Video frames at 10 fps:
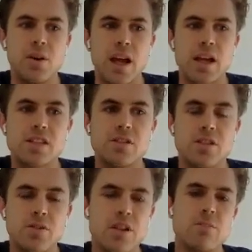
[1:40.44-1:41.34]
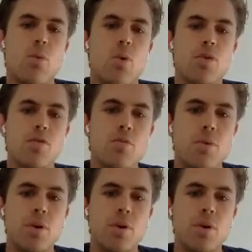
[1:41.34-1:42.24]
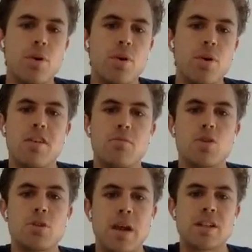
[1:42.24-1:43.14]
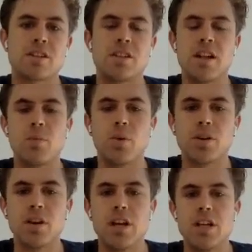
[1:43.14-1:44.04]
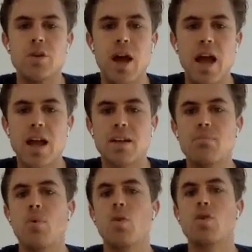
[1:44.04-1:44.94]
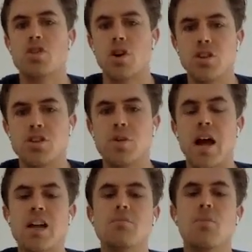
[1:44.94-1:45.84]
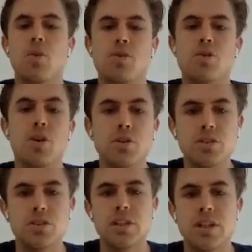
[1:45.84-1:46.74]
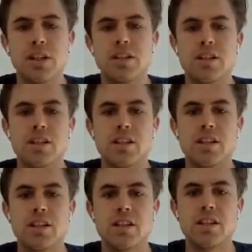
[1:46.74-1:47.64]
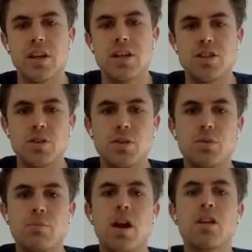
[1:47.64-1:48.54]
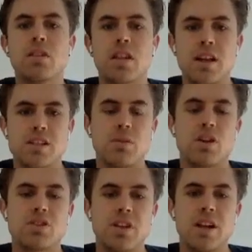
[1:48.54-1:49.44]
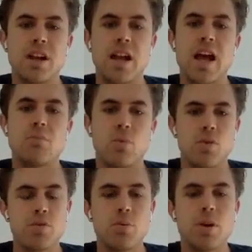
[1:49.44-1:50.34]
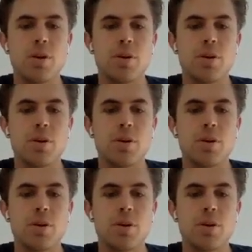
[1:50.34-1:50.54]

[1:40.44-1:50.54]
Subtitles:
as you need more throughput, as you have more demands on the network, you add more shards, you add more nodes to the network to parallelize the blockchain and add more throughput.